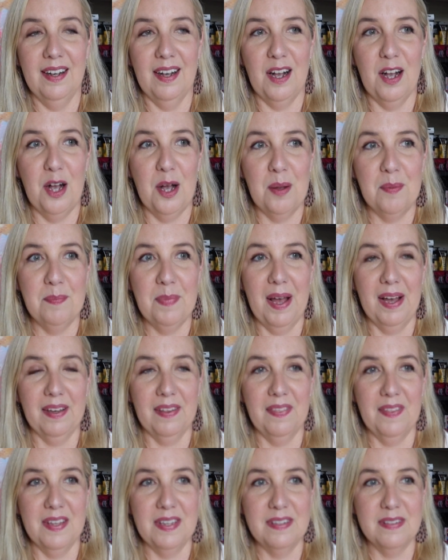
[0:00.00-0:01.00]

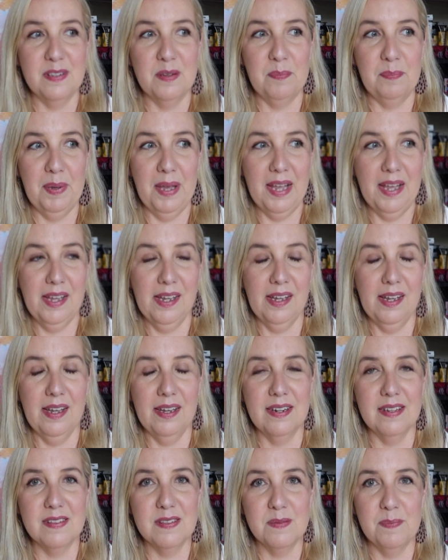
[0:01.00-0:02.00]
back then to paint.
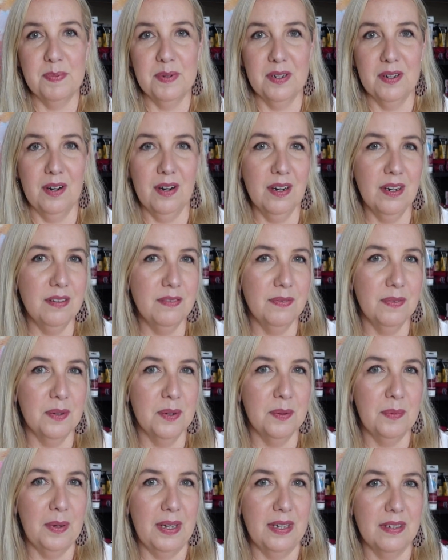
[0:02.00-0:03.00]
And it's been hard for
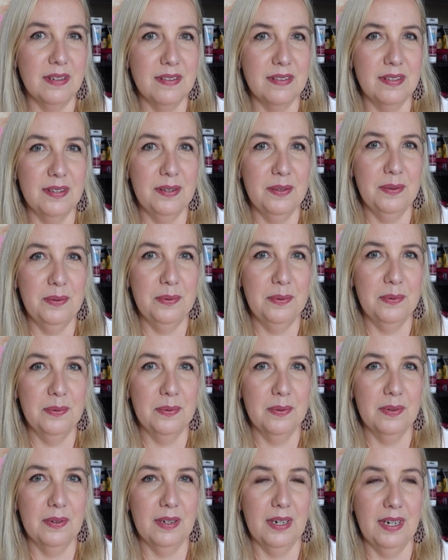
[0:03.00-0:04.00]
a while to
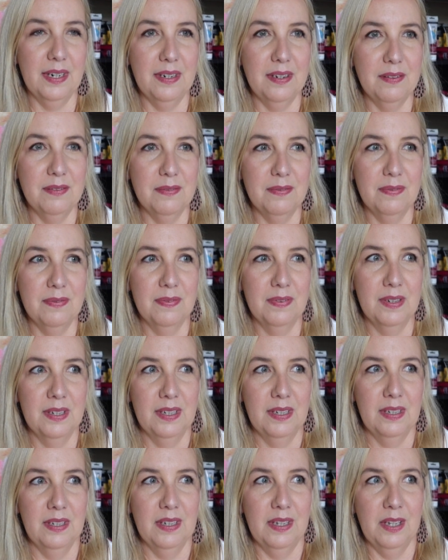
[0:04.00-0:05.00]
kind of
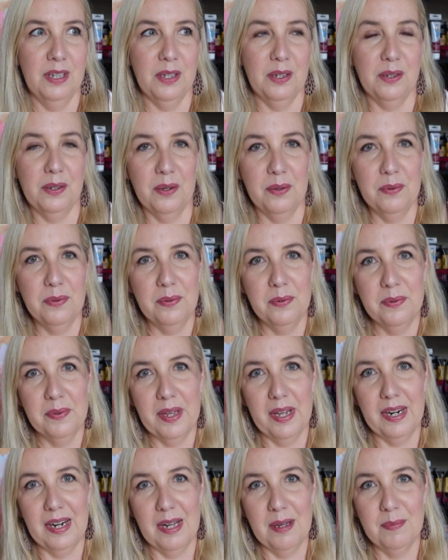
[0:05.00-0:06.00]
go through
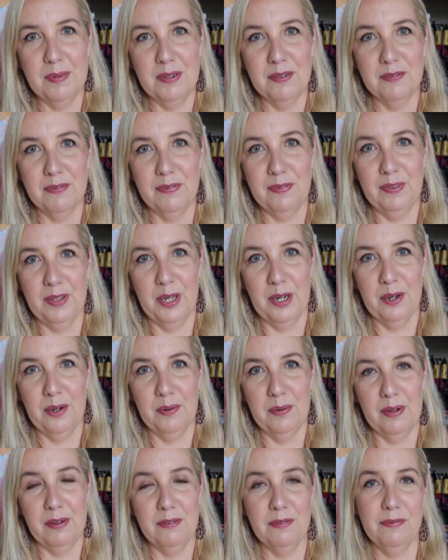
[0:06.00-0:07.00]
that ebb and flow
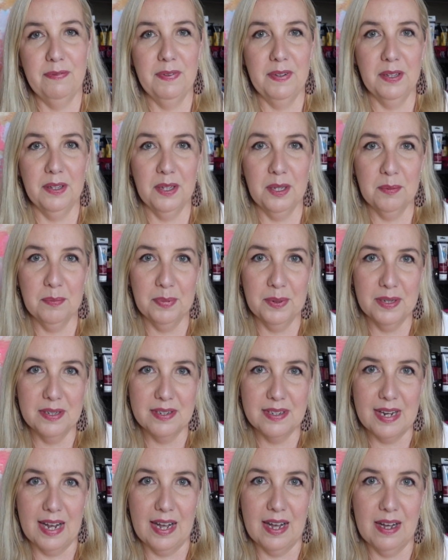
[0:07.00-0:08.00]
of feeling
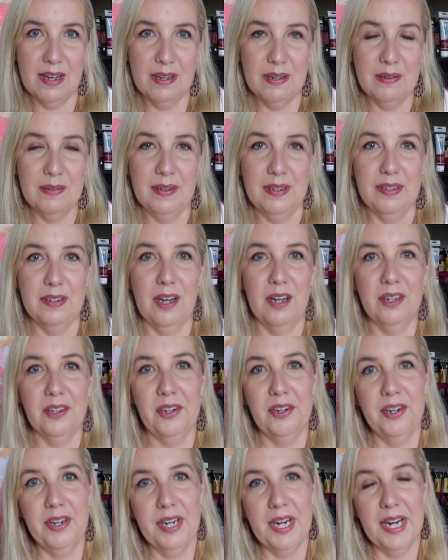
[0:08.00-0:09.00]
burnt out and not
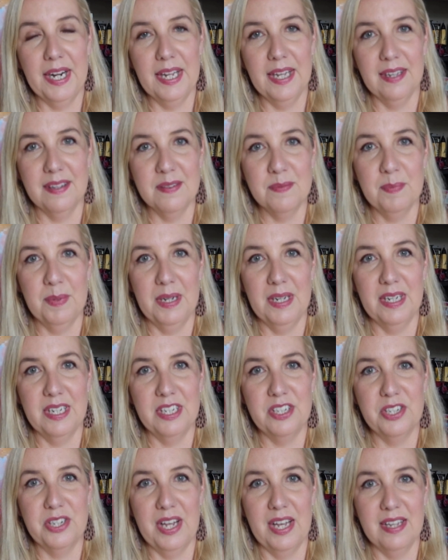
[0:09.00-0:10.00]
creating as
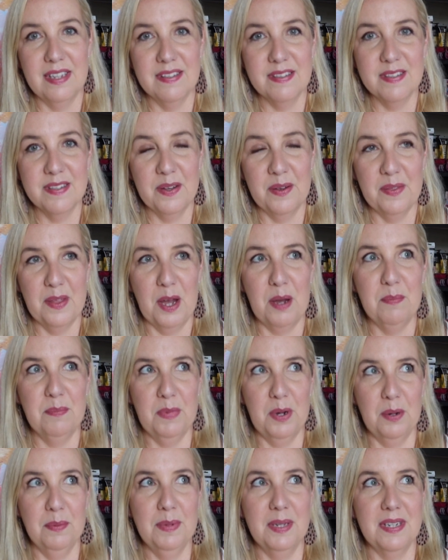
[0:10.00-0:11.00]
much. And so that
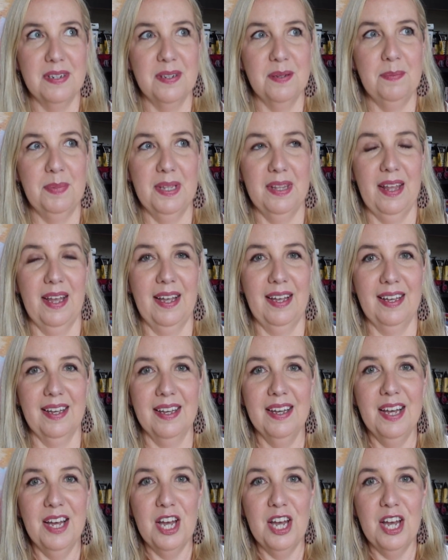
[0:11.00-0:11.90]
moment to be like